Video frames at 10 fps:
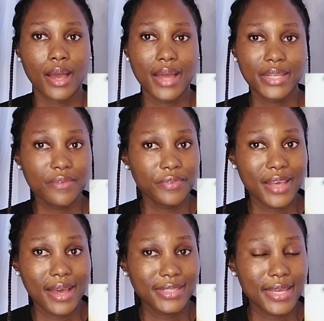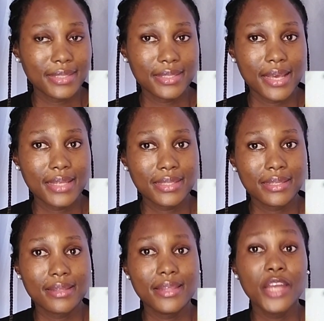And if the answer is yes,
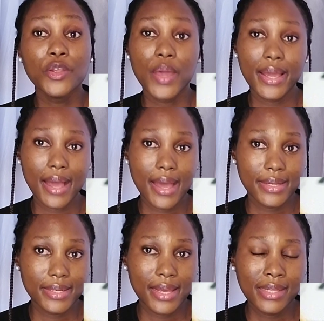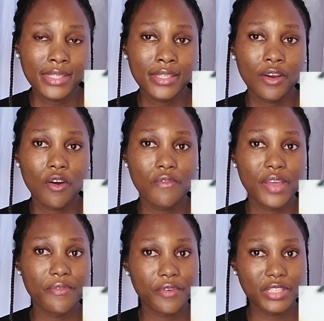then you're a candidate of
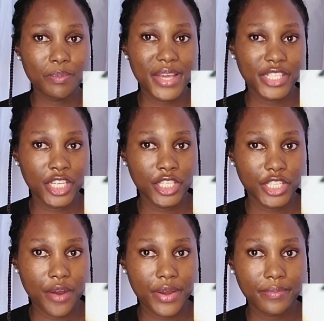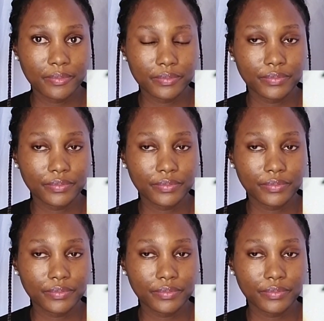a frostbite injury.